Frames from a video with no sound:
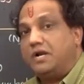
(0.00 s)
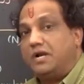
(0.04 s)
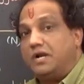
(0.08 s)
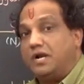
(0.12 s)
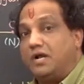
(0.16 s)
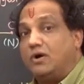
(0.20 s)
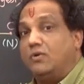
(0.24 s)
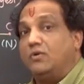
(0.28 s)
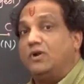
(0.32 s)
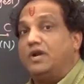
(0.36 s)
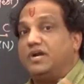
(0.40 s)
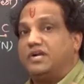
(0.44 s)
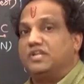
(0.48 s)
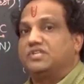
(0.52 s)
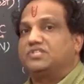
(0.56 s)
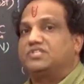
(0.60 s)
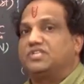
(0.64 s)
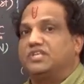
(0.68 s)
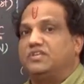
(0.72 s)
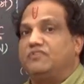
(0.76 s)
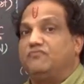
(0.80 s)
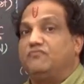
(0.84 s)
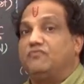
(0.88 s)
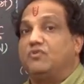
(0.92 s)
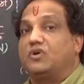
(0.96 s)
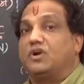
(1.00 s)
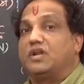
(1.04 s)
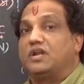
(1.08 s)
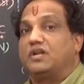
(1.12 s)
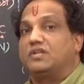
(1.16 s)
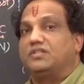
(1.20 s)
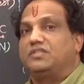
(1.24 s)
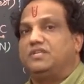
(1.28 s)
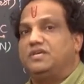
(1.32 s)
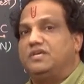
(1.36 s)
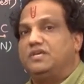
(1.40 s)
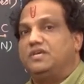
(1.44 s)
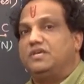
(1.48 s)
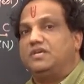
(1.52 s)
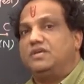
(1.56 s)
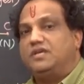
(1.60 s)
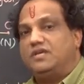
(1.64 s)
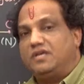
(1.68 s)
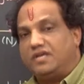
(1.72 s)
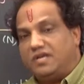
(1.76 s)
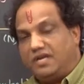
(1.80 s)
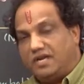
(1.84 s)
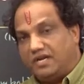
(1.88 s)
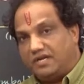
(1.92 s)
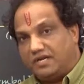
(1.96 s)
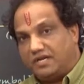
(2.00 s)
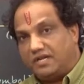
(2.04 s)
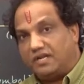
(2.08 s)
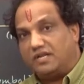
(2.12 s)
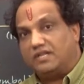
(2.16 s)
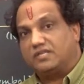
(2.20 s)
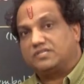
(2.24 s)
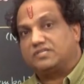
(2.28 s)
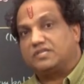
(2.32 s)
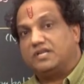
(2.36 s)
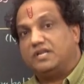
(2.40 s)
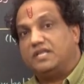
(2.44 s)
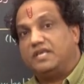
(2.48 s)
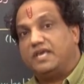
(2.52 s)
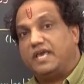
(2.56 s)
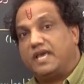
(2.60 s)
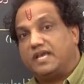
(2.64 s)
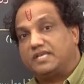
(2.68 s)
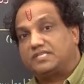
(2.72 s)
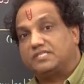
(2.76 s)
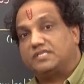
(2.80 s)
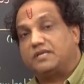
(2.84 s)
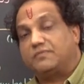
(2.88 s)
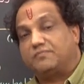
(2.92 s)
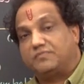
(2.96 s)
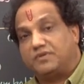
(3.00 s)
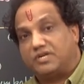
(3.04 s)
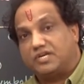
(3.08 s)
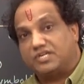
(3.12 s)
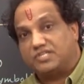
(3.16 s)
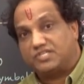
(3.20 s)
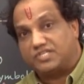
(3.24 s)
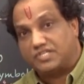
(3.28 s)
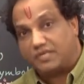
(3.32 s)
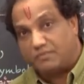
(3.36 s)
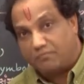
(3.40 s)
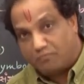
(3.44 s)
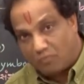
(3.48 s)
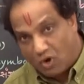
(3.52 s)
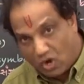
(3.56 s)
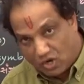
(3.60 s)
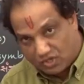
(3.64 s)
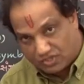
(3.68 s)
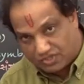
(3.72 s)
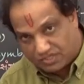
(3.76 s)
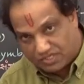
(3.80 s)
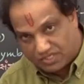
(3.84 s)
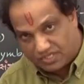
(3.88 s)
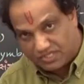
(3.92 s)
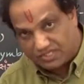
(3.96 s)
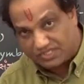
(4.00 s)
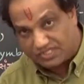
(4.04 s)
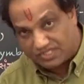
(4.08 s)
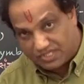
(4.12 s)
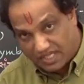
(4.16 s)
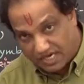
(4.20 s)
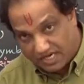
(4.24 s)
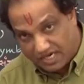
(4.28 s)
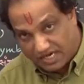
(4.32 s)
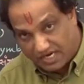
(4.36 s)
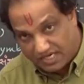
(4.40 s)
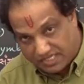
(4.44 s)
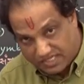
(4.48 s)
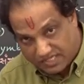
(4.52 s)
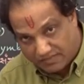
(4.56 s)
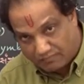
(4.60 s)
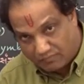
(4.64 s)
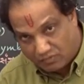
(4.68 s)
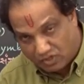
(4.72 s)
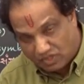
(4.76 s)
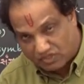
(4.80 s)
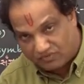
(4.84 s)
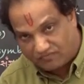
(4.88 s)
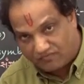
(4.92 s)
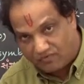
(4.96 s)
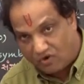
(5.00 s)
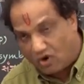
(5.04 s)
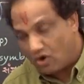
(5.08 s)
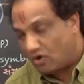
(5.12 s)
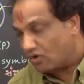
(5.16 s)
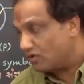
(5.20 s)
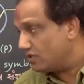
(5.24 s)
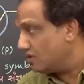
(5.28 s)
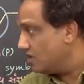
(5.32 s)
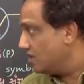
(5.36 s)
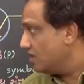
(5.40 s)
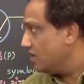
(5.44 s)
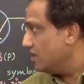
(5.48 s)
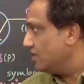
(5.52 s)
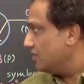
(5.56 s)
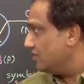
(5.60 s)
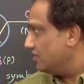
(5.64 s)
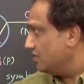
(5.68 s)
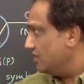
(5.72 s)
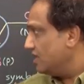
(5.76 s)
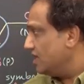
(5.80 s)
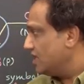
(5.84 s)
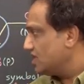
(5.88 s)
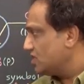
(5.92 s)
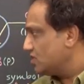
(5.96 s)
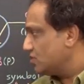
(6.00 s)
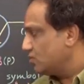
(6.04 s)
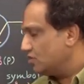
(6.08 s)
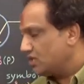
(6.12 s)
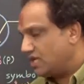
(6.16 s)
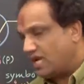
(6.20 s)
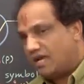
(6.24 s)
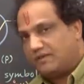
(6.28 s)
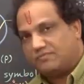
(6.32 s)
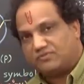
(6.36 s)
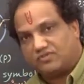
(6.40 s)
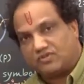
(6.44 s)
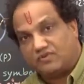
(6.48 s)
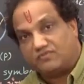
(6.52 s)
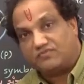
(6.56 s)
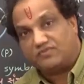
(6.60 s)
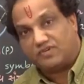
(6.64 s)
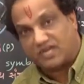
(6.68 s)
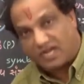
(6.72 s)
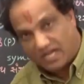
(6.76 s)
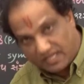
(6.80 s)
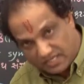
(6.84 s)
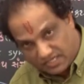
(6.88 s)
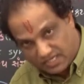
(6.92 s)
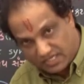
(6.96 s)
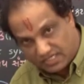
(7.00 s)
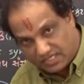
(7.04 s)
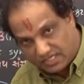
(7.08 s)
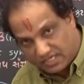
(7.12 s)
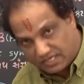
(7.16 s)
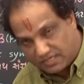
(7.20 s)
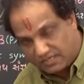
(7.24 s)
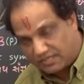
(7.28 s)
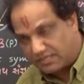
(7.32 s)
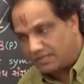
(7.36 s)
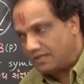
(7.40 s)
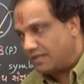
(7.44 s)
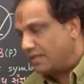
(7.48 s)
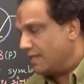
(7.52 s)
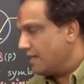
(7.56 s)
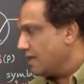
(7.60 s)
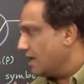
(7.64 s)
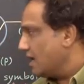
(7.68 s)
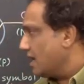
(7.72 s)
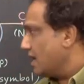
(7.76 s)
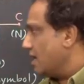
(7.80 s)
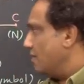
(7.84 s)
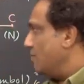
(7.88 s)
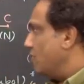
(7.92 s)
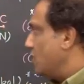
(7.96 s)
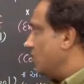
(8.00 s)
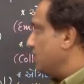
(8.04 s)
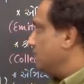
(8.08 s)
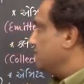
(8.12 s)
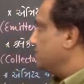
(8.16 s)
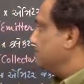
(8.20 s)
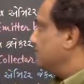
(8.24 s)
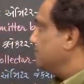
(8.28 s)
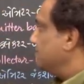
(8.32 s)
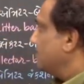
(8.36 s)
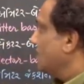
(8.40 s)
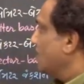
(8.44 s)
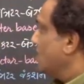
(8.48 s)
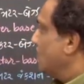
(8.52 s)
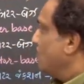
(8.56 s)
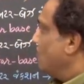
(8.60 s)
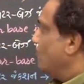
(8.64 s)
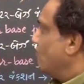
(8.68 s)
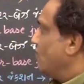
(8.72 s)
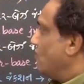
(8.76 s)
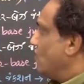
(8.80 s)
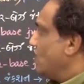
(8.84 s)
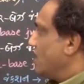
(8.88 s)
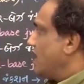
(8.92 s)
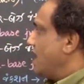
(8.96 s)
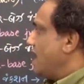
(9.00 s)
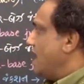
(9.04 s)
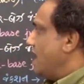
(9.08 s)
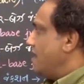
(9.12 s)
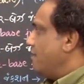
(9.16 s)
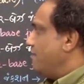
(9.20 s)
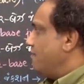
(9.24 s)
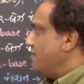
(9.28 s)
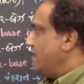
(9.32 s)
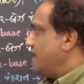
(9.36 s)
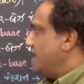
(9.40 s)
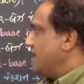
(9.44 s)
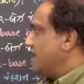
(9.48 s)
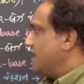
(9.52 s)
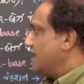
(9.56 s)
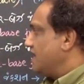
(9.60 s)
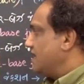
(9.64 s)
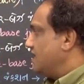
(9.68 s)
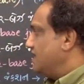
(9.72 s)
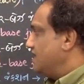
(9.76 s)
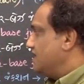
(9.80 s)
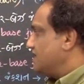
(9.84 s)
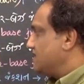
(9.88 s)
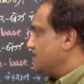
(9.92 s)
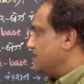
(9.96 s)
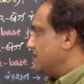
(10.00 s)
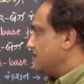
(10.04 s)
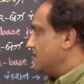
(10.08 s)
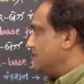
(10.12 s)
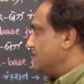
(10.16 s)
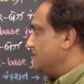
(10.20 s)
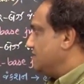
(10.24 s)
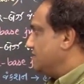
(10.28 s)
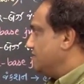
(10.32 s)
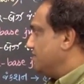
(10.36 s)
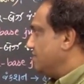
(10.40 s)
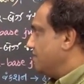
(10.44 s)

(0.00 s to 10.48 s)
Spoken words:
Now let us see what are the internationally accepted symbols, circuit symbols for these two types of transistor. Come on. For NPN transistor,